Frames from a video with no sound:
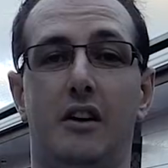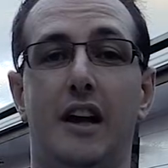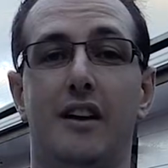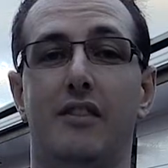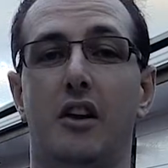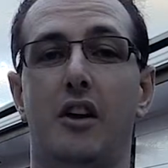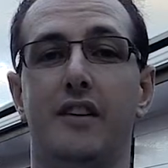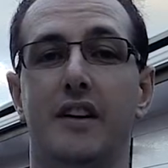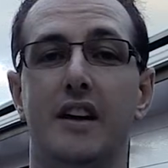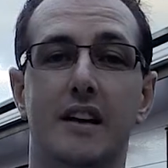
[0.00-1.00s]
a heck of a lot
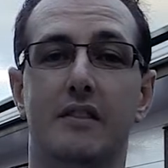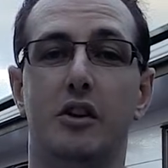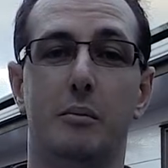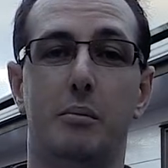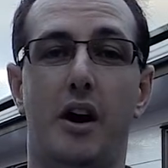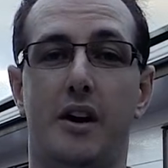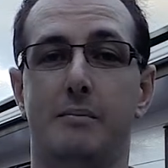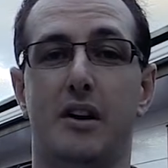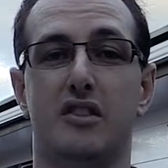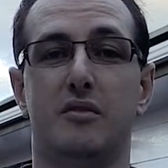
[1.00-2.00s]
of it you can buy it
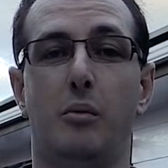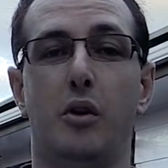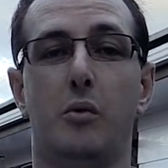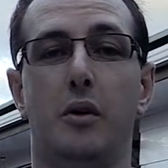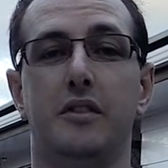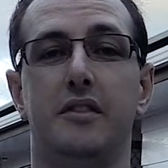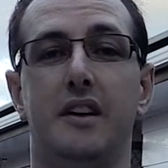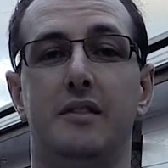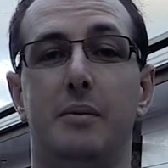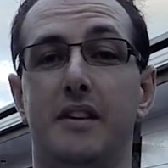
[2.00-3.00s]
in much smaller
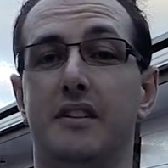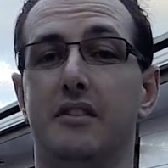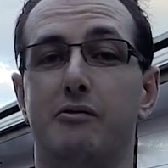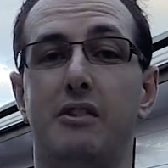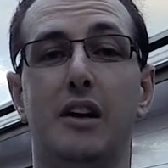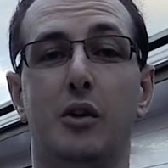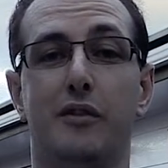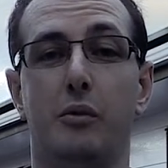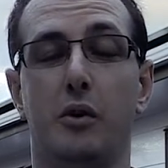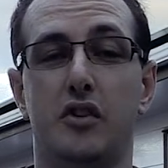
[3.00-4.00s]
quantities but this is really good
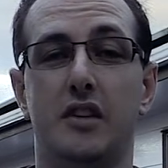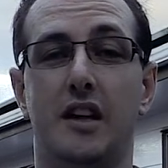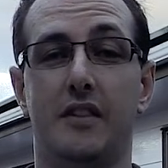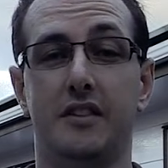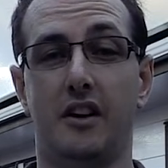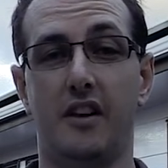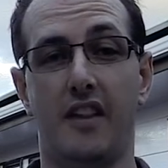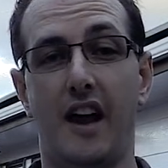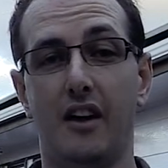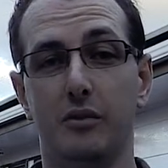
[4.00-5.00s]
for washing down the side of
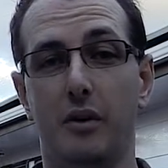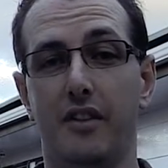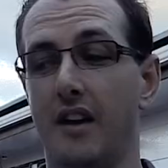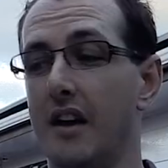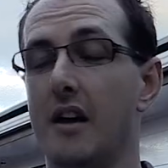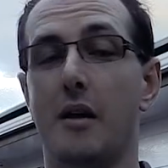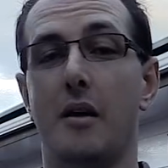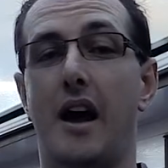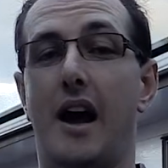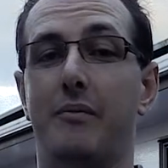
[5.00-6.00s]
the house with
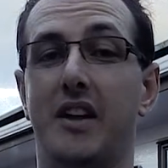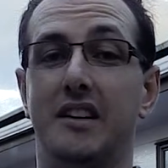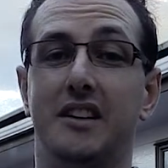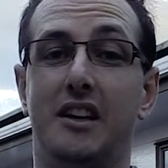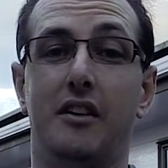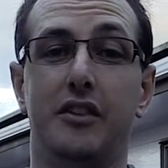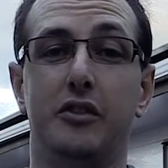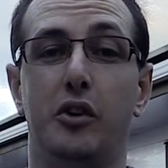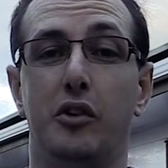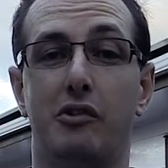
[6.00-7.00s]
um, and to get off the
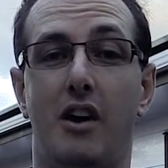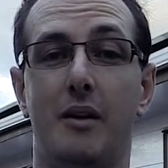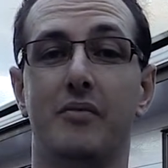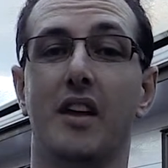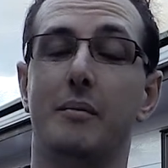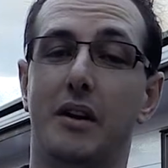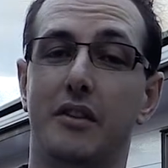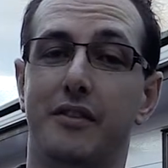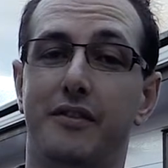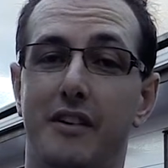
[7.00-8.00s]
dirt and grime but
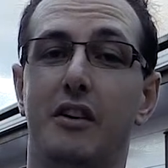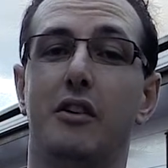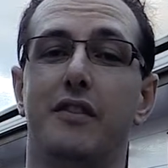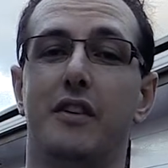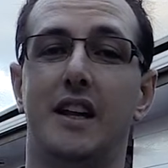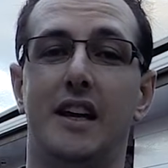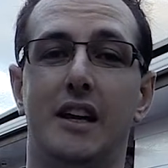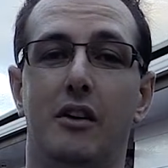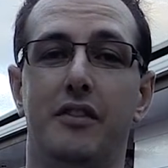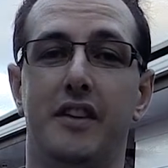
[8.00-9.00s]
it's very good for
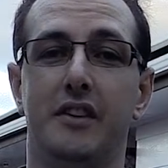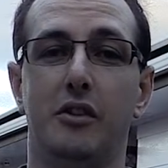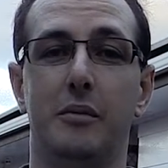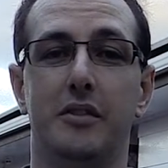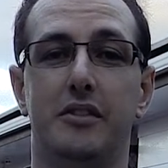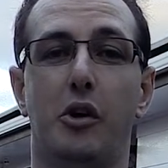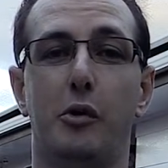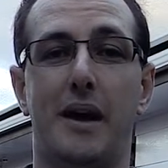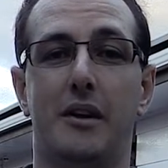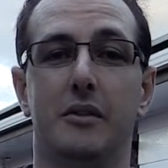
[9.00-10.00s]
cleaning off the tops of
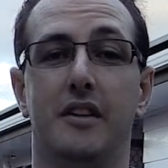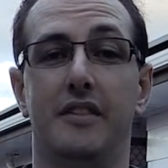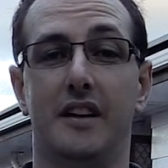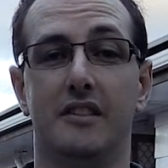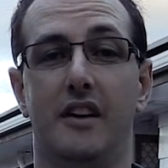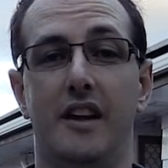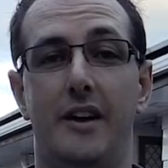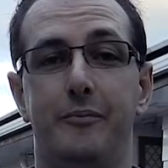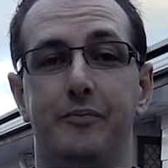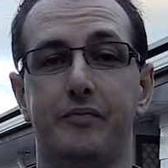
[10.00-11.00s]
solar panels and things like that